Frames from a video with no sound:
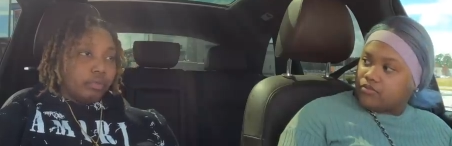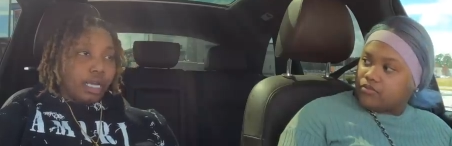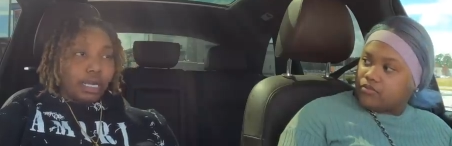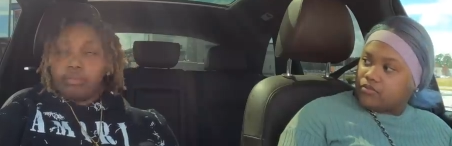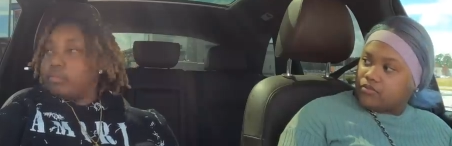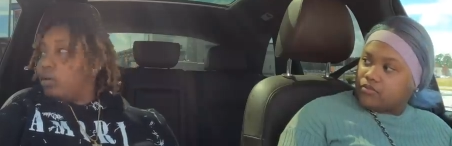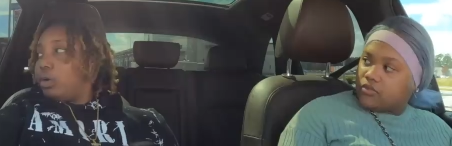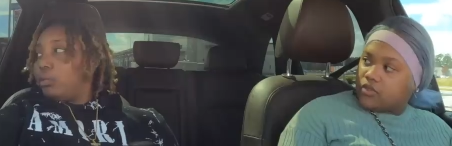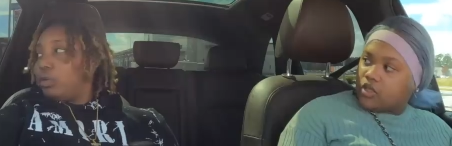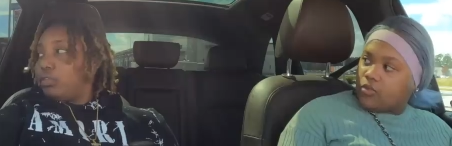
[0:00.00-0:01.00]
Speaker 1: Like, I'm,
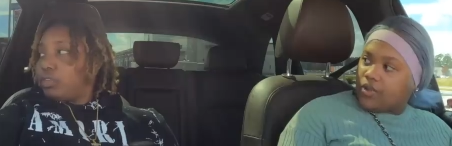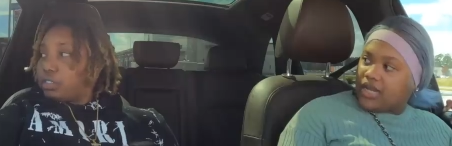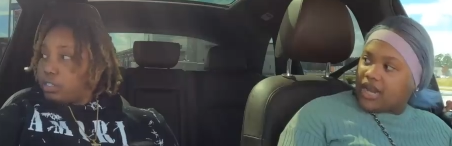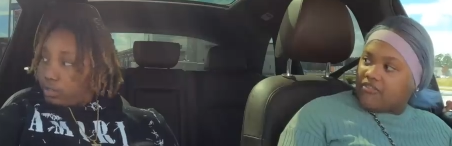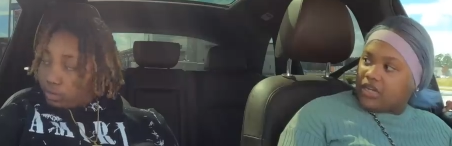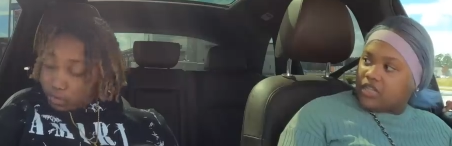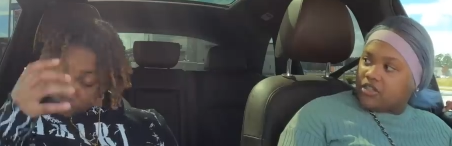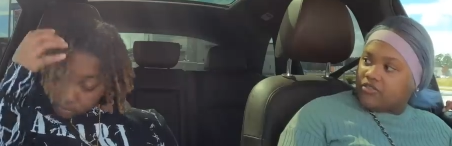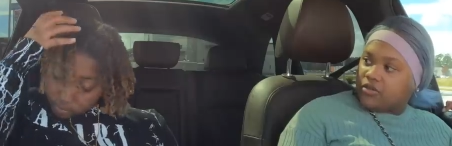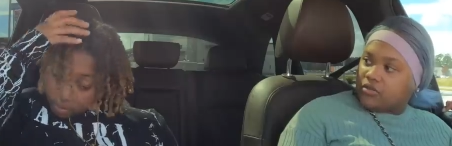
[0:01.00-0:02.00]
I'm You're really not finna eat
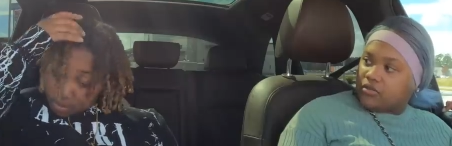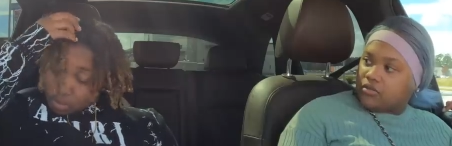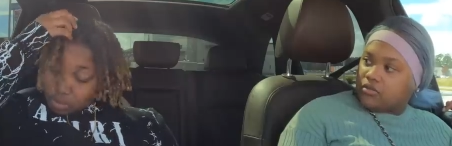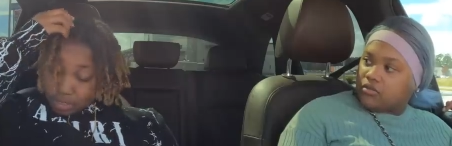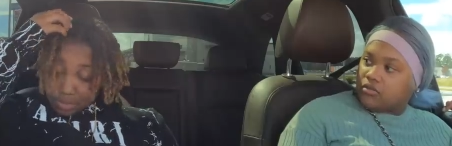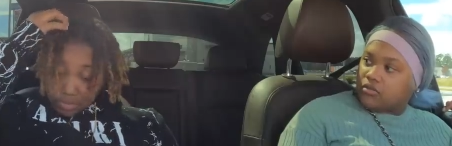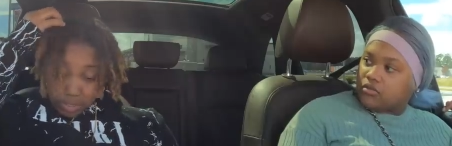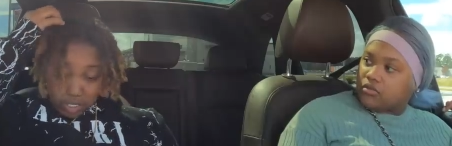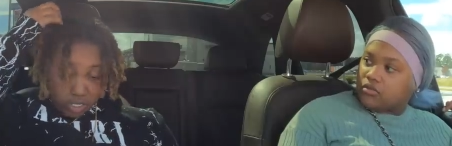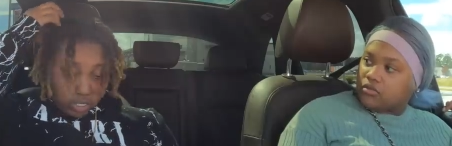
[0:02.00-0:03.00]
your food. I don't
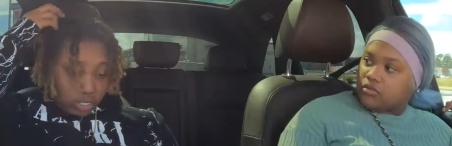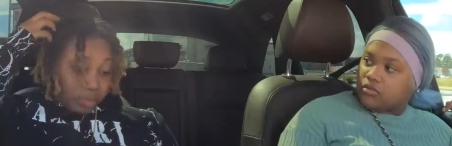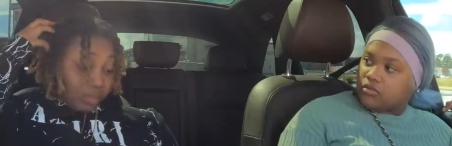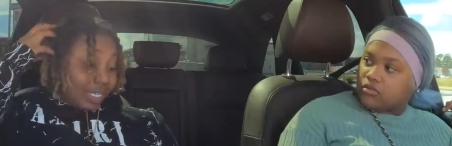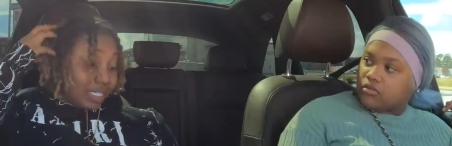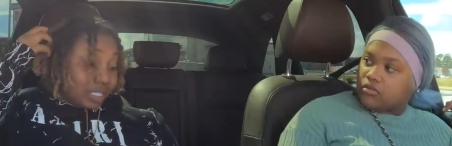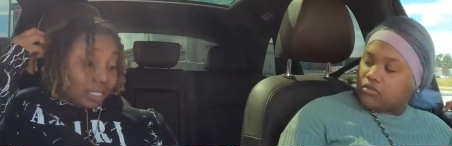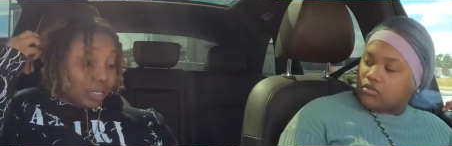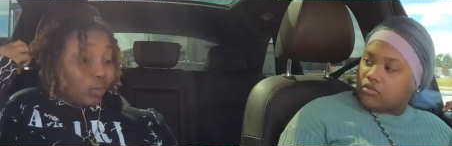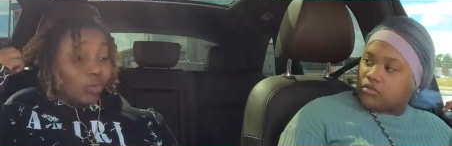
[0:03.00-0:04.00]
want that shit. I'm gonna get that
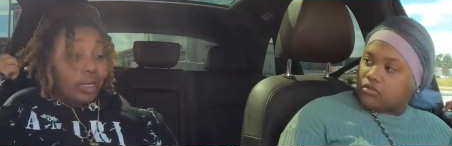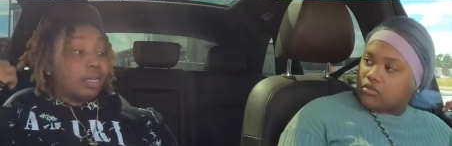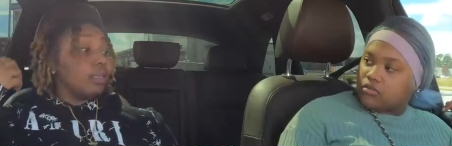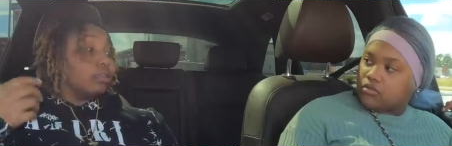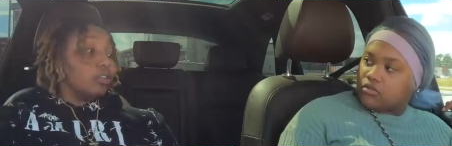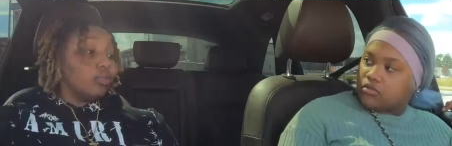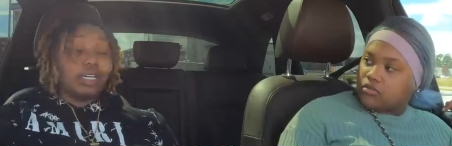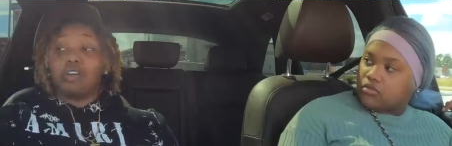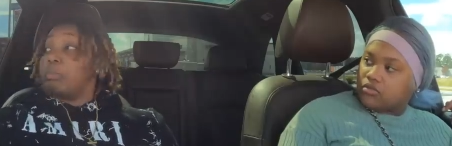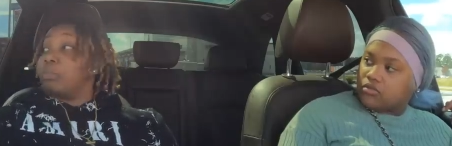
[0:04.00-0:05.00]
shit to Queen.
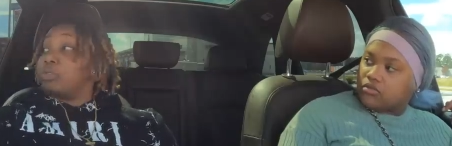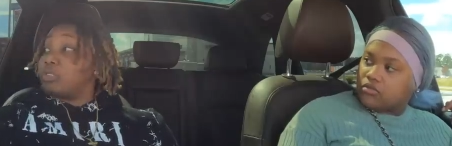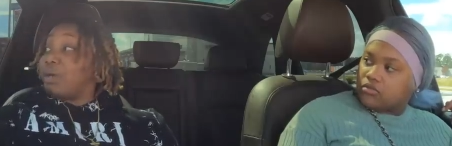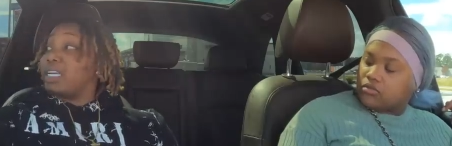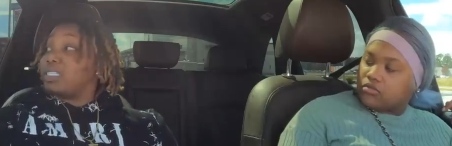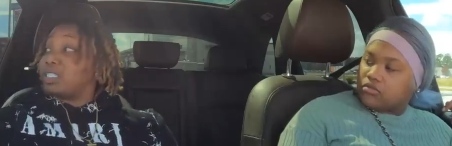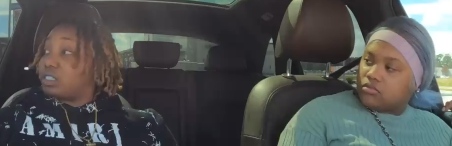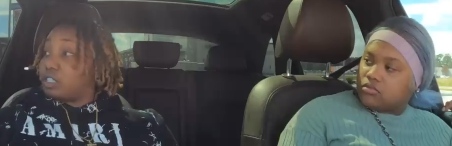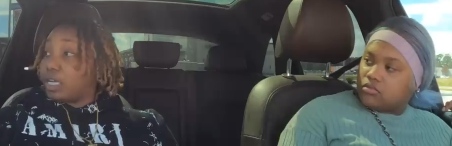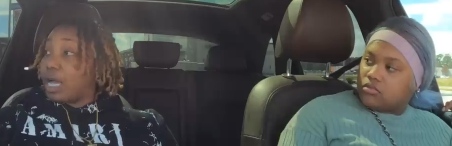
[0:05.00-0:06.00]
Queen gonna smash that
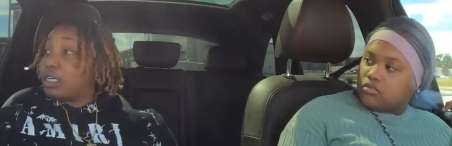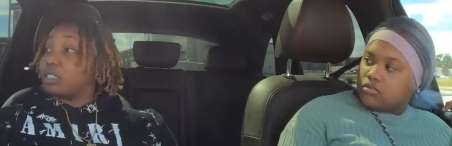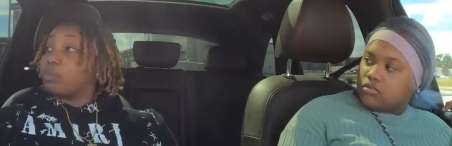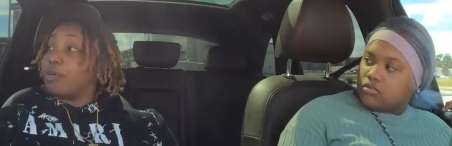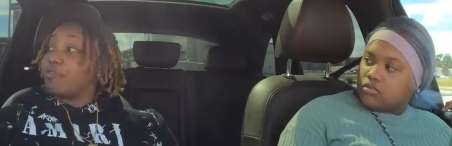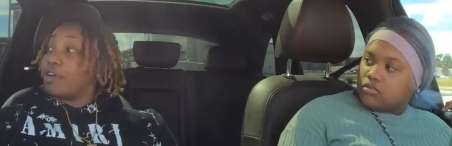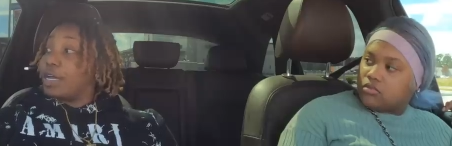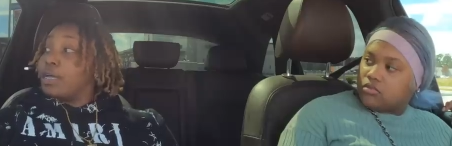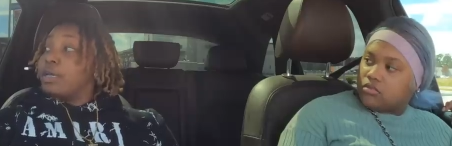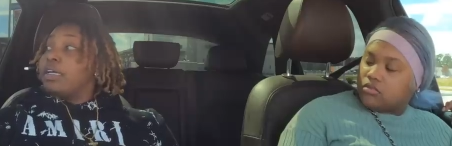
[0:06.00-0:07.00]
shit. She got her small
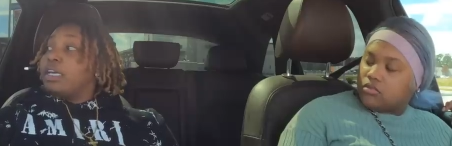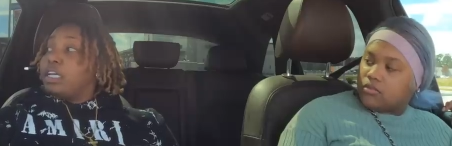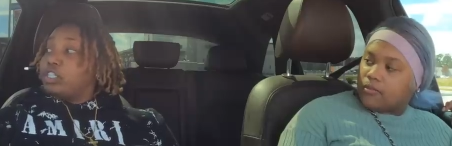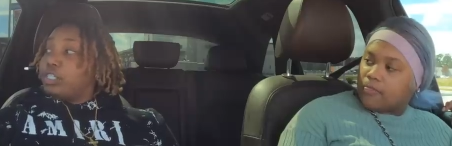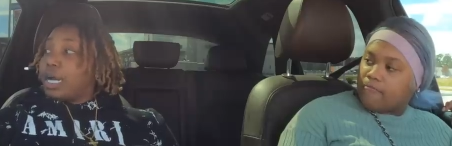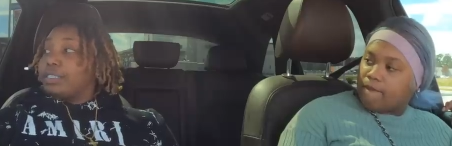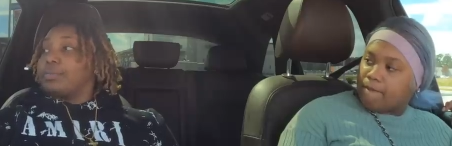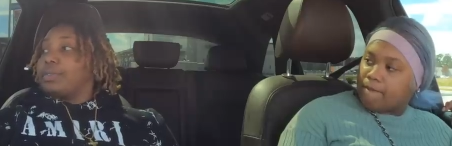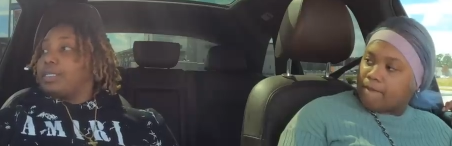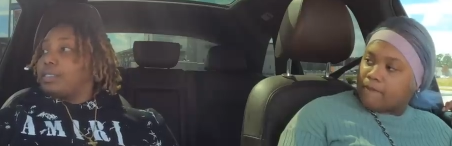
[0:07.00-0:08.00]
fry and she got
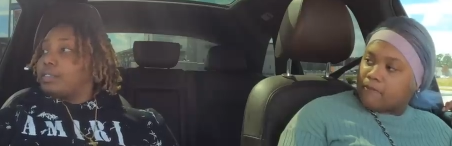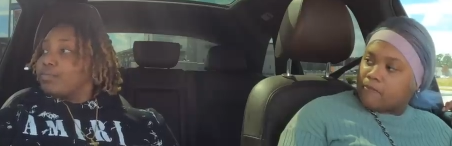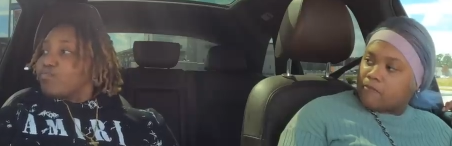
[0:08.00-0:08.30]
some nuggets.